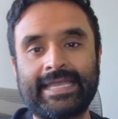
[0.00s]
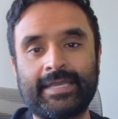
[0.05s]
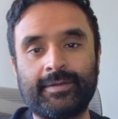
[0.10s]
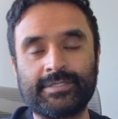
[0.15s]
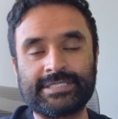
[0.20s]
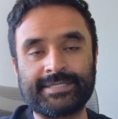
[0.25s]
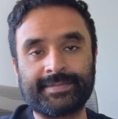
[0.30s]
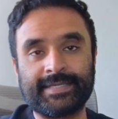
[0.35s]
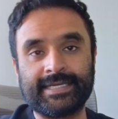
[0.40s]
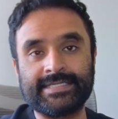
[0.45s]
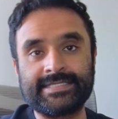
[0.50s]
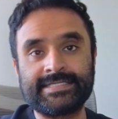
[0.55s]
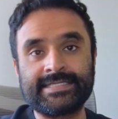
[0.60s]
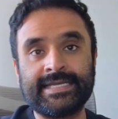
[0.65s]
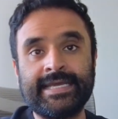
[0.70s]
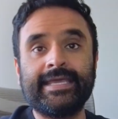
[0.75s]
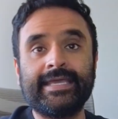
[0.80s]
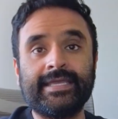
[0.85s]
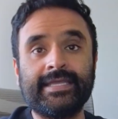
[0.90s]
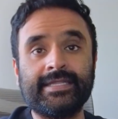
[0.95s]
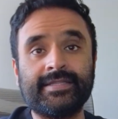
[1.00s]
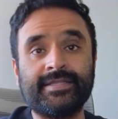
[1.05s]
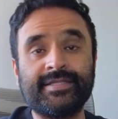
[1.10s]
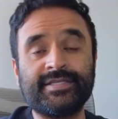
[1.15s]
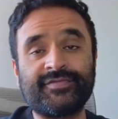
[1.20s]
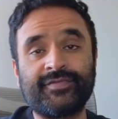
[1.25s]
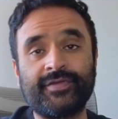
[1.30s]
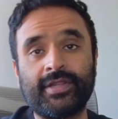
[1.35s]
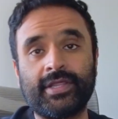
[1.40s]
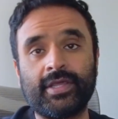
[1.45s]
Hey, what's up guys? In
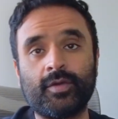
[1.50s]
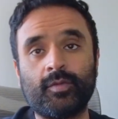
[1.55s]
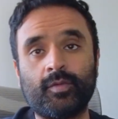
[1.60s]
this video,